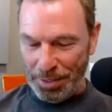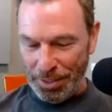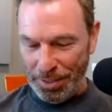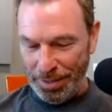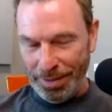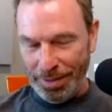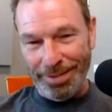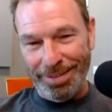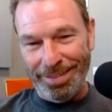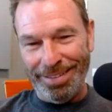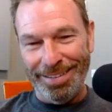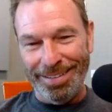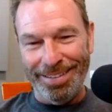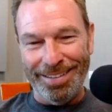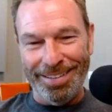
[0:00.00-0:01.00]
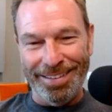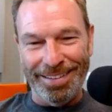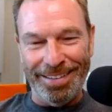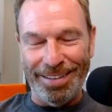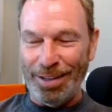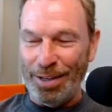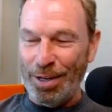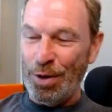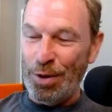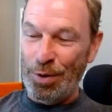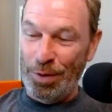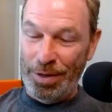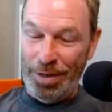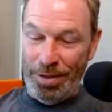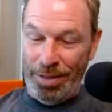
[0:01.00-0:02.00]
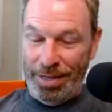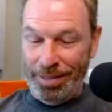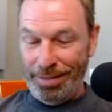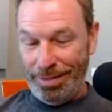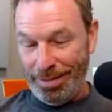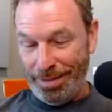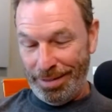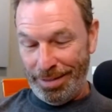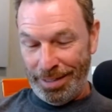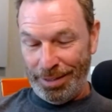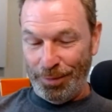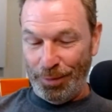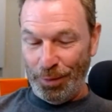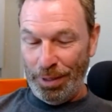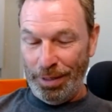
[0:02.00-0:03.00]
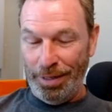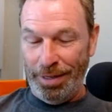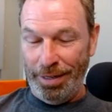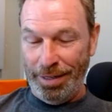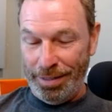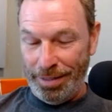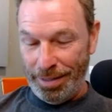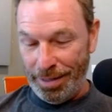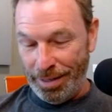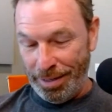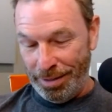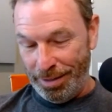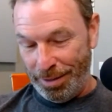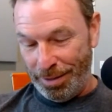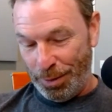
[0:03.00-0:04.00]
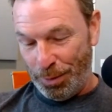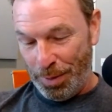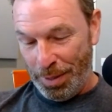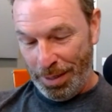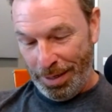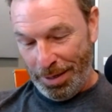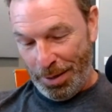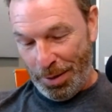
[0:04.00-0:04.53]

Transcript: hopefully that gives you some background. Oh no, that's, that's full of nuggets there. So